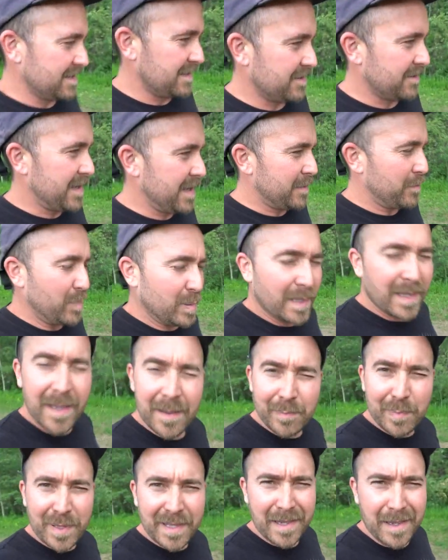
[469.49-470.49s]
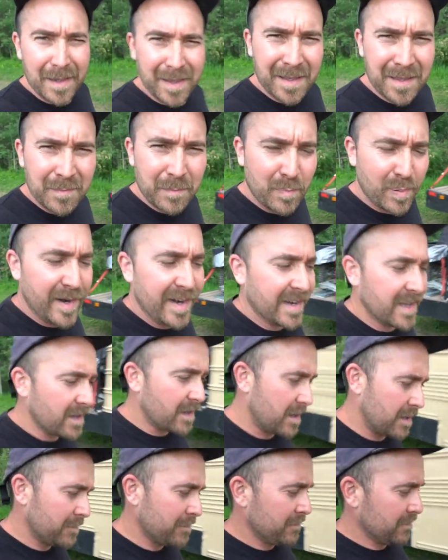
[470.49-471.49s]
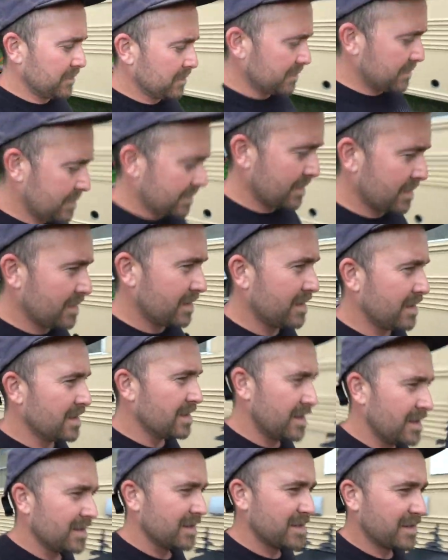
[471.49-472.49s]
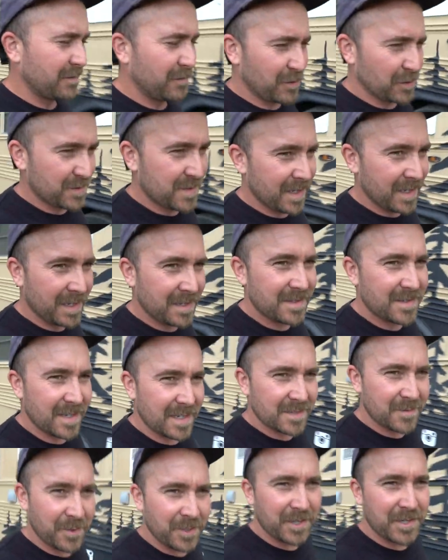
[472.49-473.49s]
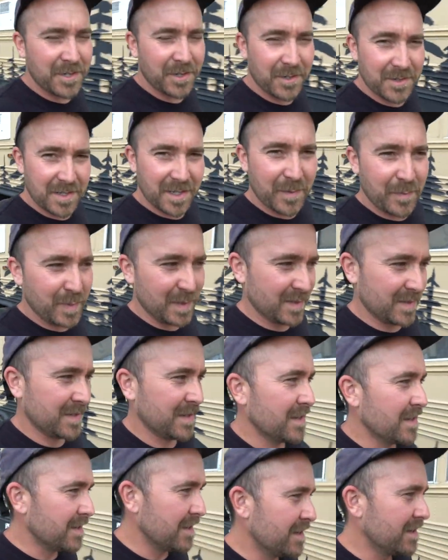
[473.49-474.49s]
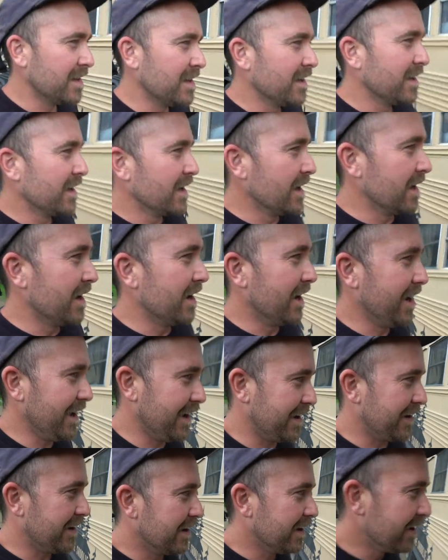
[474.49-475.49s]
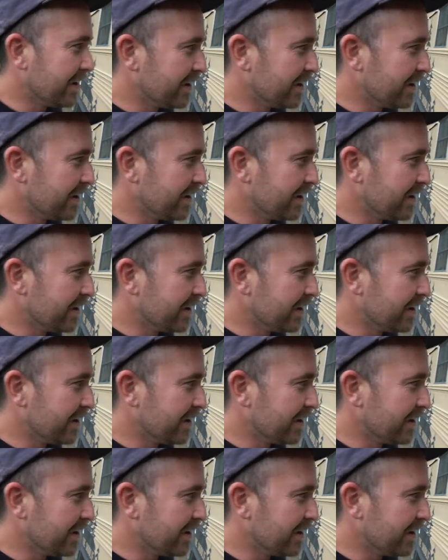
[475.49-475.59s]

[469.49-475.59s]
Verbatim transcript: I can't play play a prank on him. Because the first thing he says when he shows up is, Hey,